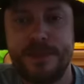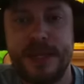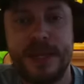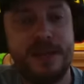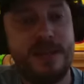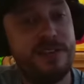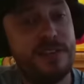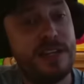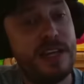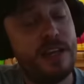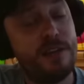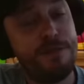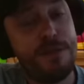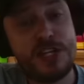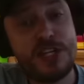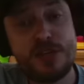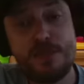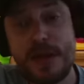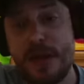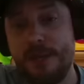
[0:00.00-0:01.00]
And there's another
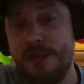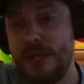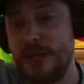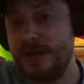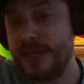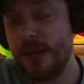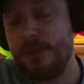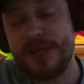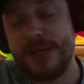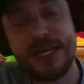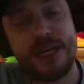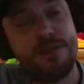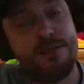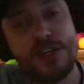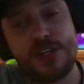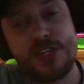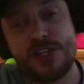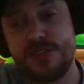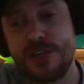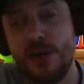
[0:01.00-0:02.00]
feature, baby. Okay, we're getting
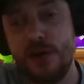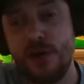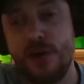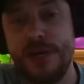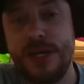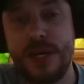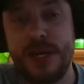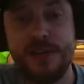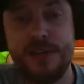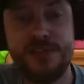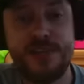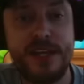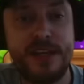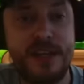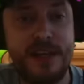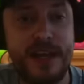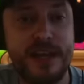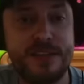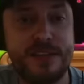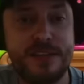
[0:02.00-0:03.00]
features galore here. I'll say
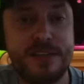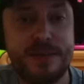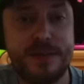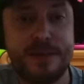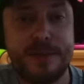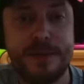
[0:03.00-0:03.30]
that.